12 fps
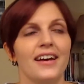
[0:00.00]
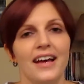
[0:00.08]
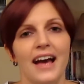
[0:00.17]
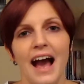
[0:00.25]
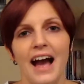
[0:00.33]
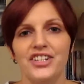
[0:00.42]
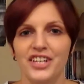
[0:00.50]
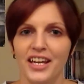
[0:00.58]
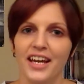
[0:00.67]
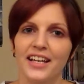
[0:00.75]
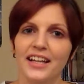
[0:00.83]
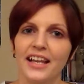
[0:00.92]
Ash I
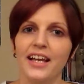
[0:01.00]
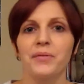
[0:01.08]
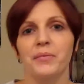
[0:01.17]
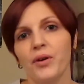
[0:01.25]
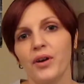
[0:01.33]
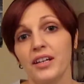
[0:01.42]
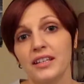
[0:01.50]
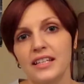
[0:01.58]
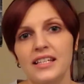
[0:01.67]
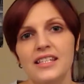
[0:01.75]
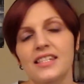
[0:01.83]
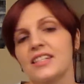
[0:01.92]
kind of like more in
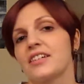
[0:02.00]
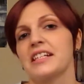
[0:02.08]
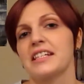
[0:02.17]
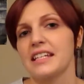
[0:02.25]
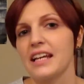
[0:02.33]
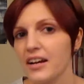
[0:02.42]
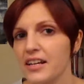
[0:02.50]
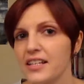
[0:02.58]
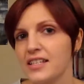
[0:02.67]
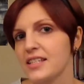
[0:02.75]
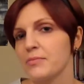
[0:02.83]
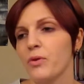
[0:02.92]
these series now
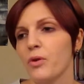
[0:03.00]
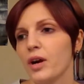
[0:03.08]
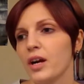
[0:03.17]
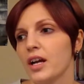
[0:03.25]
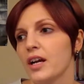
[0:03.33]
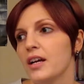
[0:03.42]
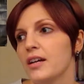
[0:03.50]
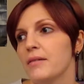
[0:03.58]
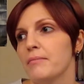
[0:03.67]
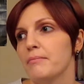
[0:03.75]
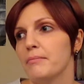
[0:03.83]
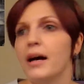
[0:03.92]
because he's more
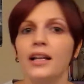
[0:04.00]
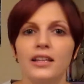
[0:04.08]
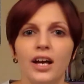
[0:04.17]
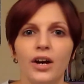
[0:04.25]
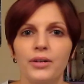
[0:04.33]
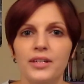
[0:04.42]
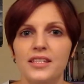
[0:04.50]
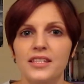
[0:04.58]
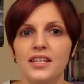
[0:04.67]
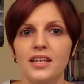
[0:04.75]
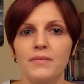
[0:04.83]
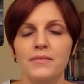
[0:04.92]
mellow, it
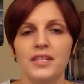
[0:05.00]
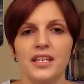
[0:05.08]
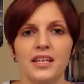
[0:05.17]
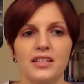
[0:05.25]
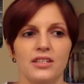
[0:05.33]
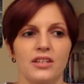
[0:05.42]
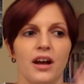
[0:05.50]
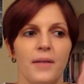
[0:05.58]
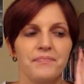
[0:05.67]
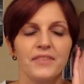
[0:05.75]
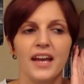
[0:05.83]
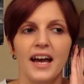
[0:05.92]
seems, and he's
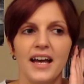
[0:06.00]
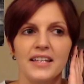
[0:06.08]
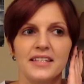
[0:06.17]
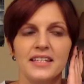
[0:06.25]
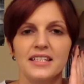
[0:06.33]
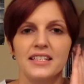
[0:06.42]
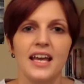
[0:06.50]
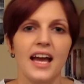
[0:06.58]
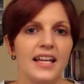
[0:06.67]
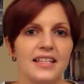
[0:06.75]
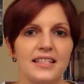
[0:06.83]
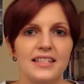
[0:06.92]
not as
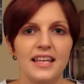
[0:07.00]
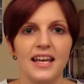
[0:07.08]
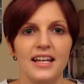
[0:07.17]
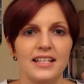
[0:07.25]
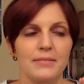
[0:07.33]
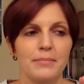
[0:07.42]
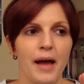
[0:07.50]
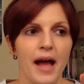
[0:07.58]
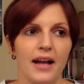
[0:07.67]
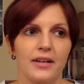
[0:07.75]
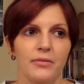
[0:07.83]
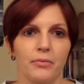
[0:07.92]
intense as
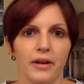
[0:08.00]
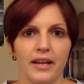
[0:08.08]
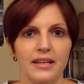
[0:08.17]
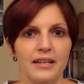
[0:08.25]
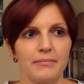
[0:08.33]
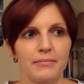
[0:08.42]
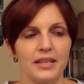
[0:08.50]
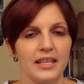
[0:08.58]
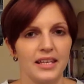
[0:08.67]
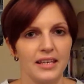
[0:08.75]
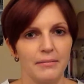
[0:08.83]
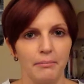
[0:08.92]
back when
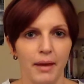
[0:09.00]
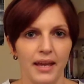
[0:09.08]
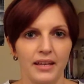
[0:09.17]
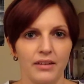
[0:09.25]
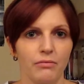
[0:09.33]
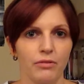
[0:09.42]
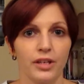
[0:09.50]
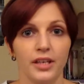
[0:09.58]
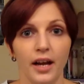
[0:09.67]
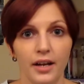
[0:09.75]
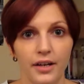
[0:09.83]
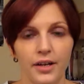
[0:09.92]
he and Meghan were
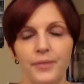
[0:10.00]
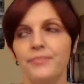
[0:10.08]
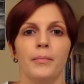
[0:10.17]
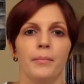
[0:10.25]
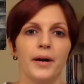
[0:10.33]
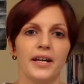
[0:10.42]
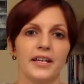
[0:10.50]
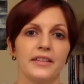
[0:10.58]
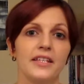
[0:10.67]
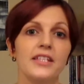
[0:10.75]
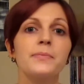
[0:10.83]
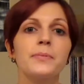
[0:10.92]
younger. But in
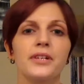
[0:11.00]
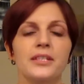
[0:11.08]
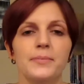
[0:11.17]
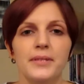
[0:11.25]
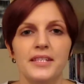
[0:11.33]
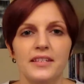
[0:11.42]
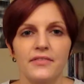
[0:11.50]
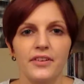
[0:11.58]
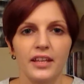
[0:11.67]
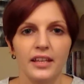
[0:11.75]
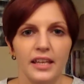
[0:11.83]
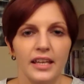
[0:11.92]
this book
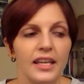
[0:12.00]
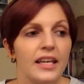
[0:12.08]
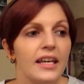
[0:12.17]
specifically,